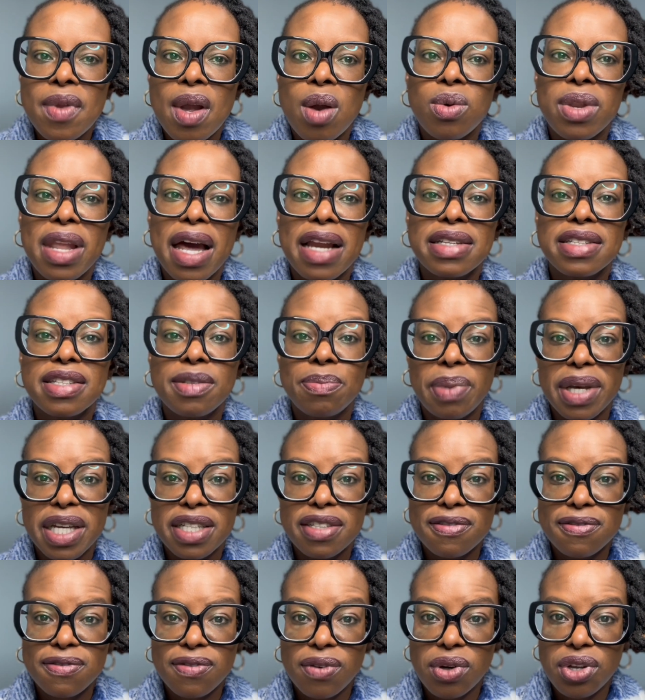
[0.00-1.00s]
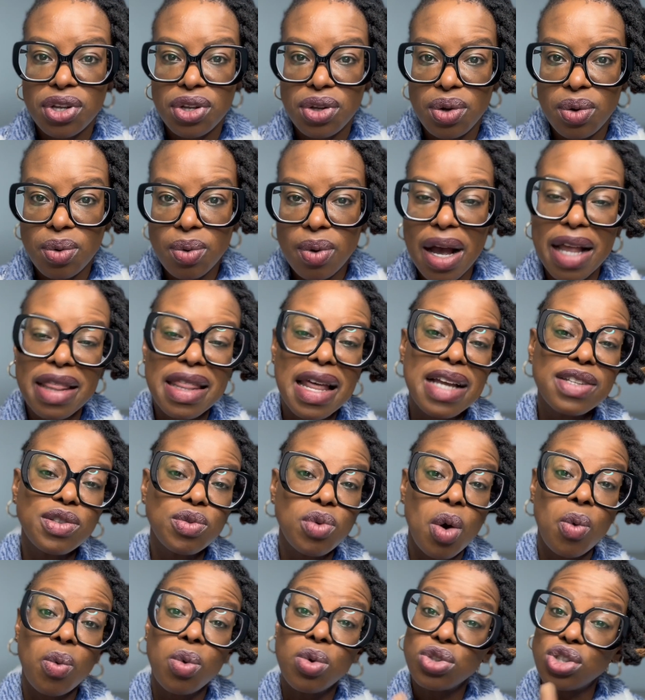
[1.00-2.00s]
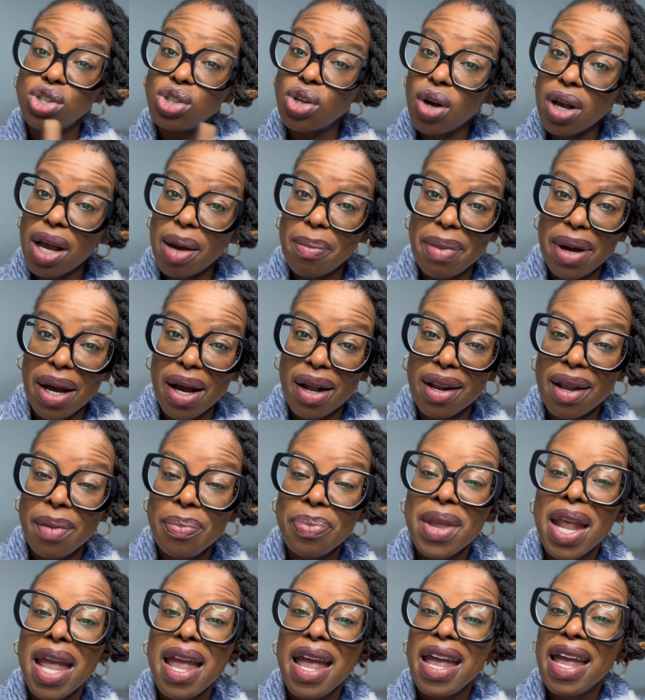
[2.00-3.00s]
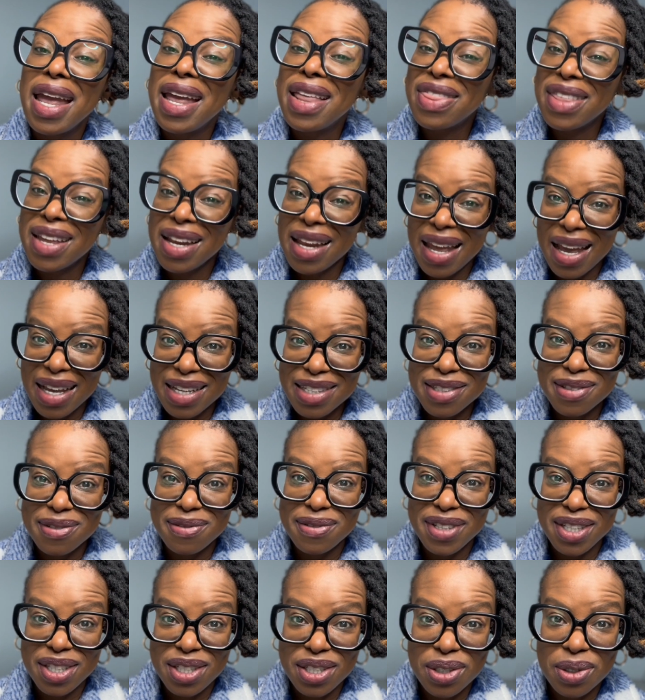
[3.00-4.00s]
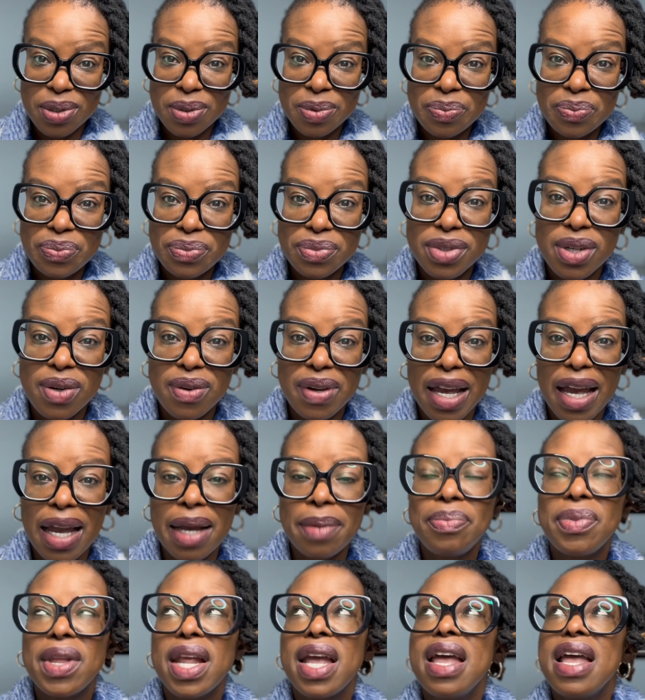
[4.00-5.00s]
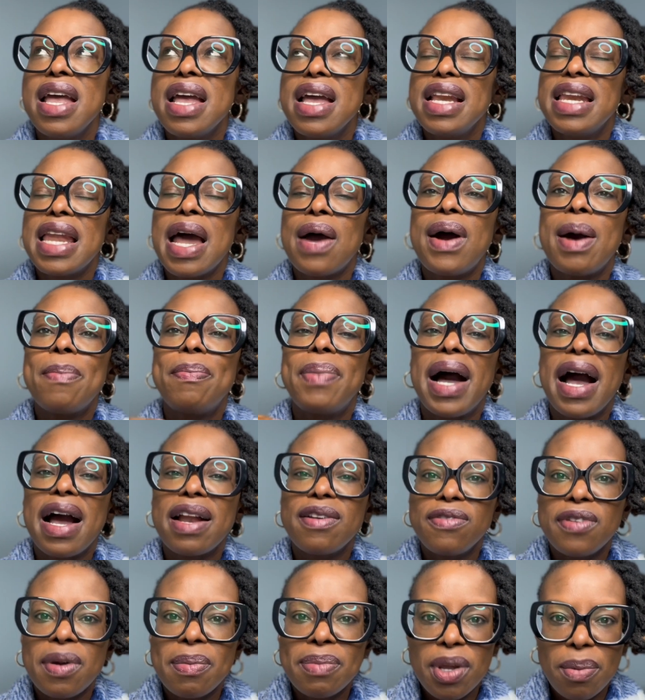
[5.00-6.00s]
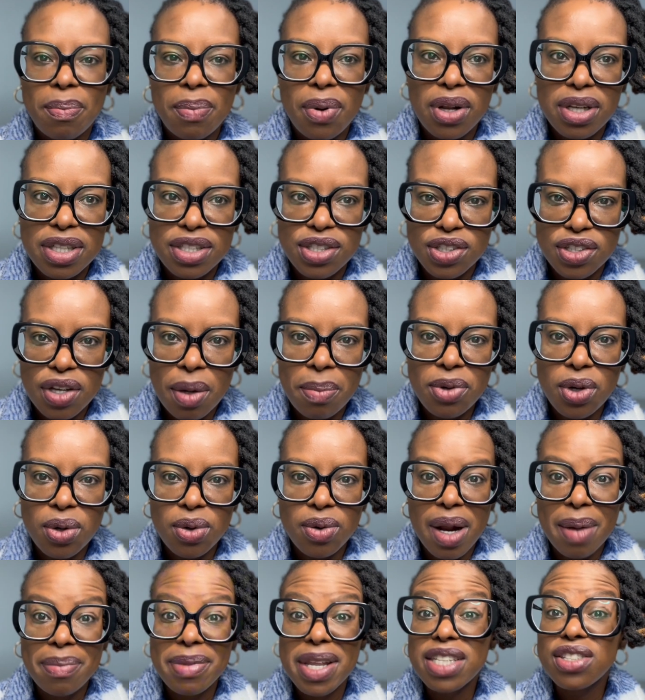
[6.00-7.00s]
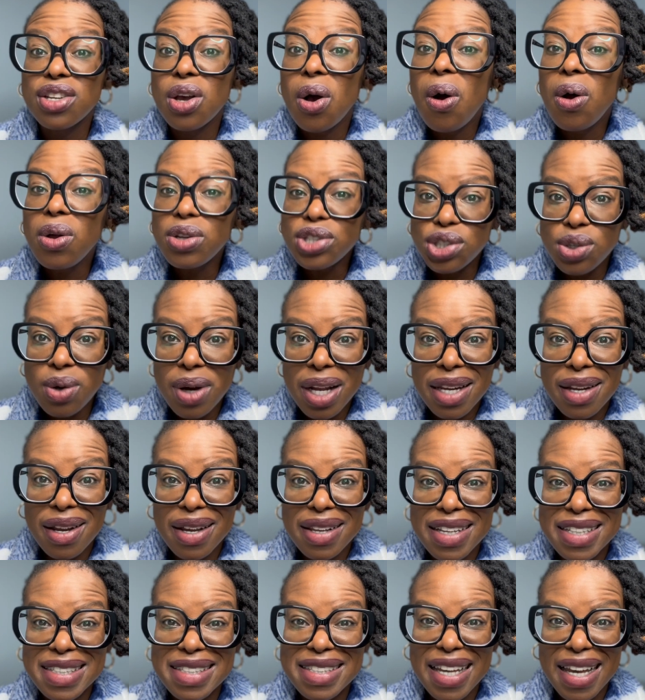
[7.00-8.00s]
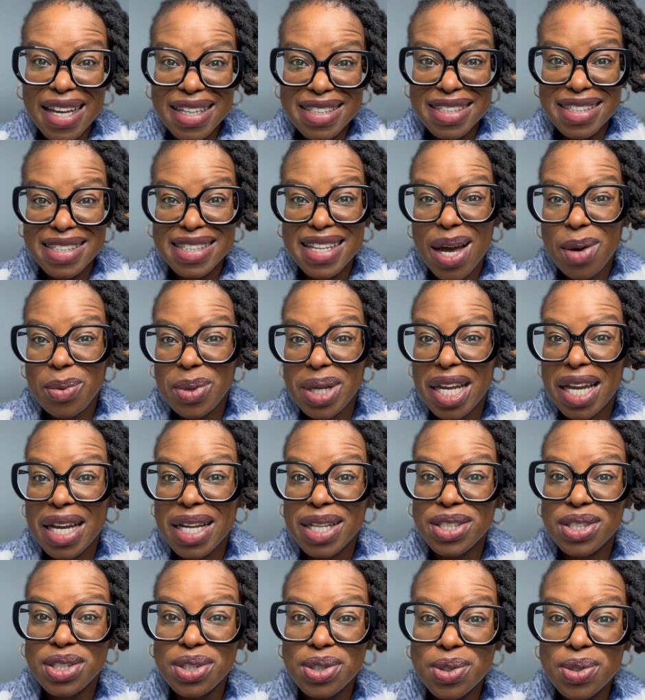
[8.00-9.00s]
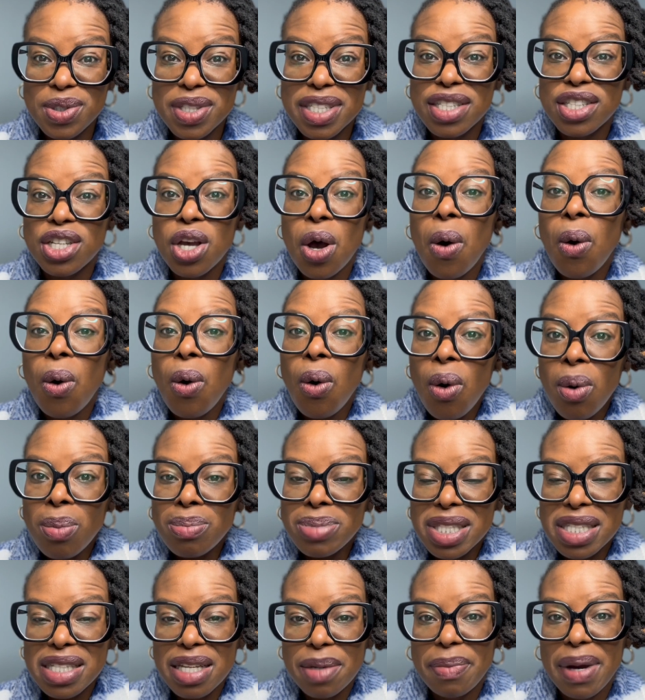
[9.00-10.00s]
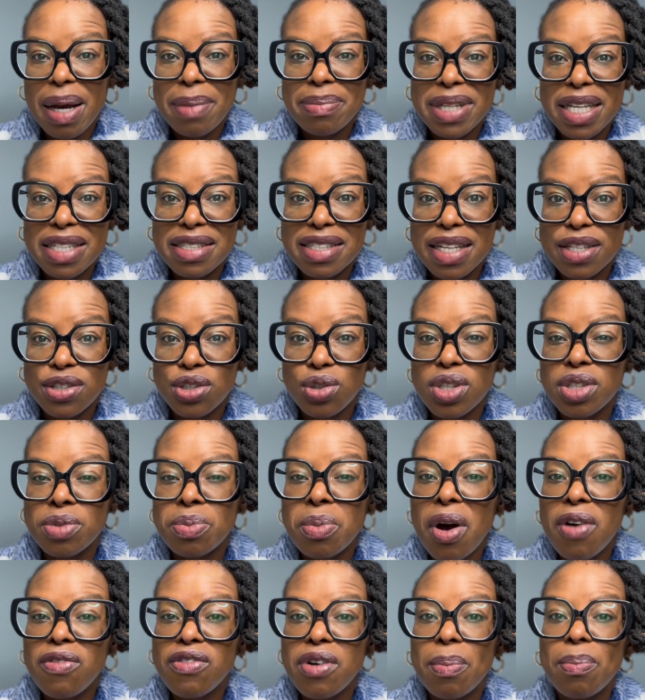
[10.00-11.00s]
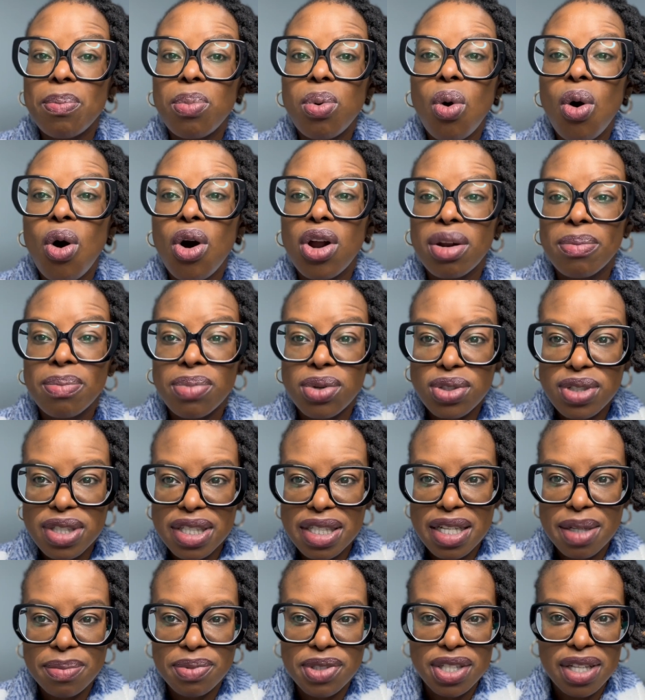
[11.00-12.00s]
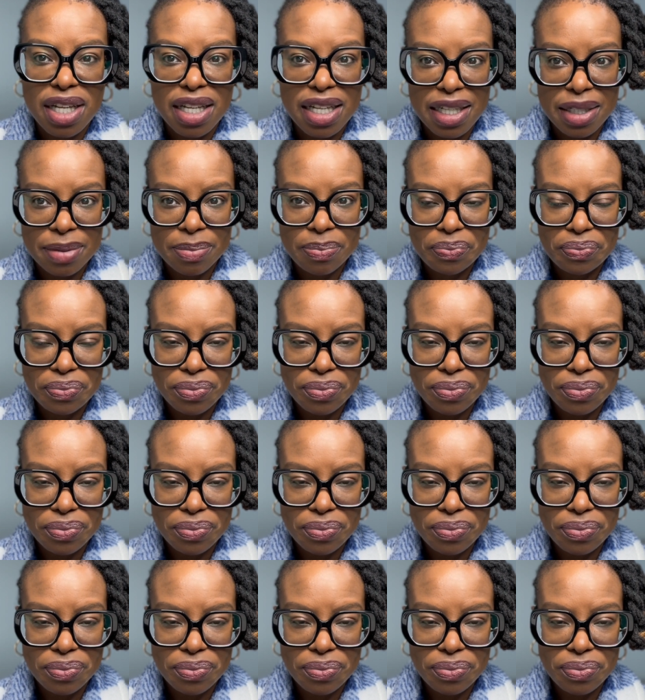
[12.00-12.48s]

that is best for you. And that's what we'll talk about in the next video. Okay. Now, apart from the polysomnogram, there's also another test that we can use. It's a home sleep apnea test. So it's more of a portable sleep study.